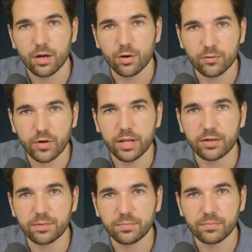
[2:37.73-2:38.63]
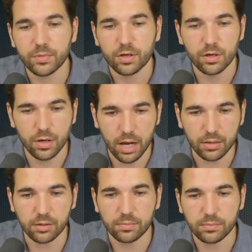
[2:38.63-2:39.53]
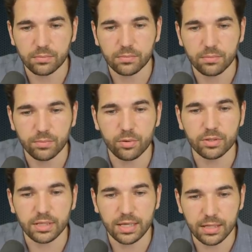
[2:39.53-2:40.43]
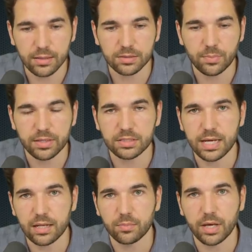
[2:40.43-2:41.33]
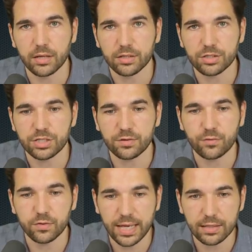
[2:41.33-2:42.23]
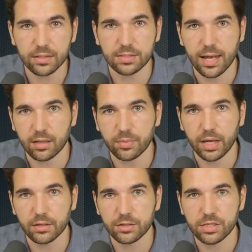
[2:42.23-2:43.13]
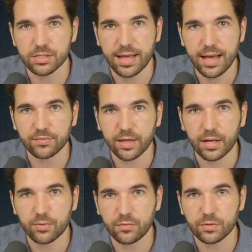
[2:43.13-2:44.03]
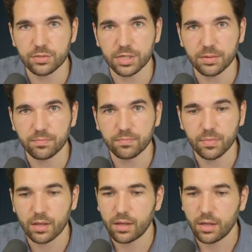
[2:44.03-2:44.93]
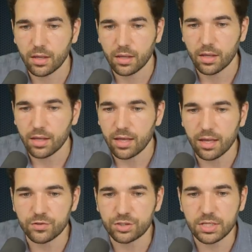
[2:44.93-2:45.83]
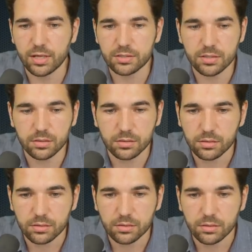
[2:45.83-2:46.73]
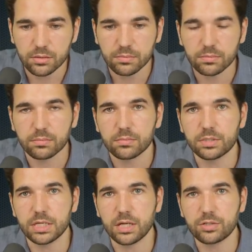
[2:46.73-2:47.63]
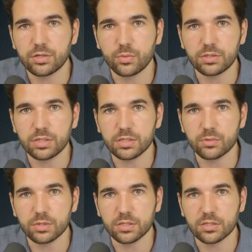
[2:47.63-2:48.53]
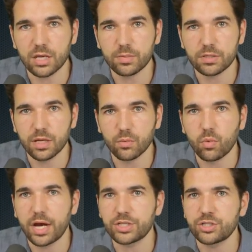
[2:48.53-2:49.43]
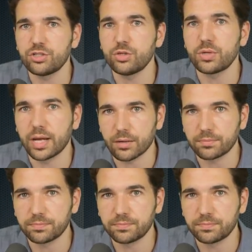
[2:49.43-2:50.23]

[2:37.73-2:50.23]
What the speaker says: Her father, her uncle, both killed by the Taliban. She fled the Taliban. She's an Afghan refugee. If she doesn't see an issue with this statement, then why should you care?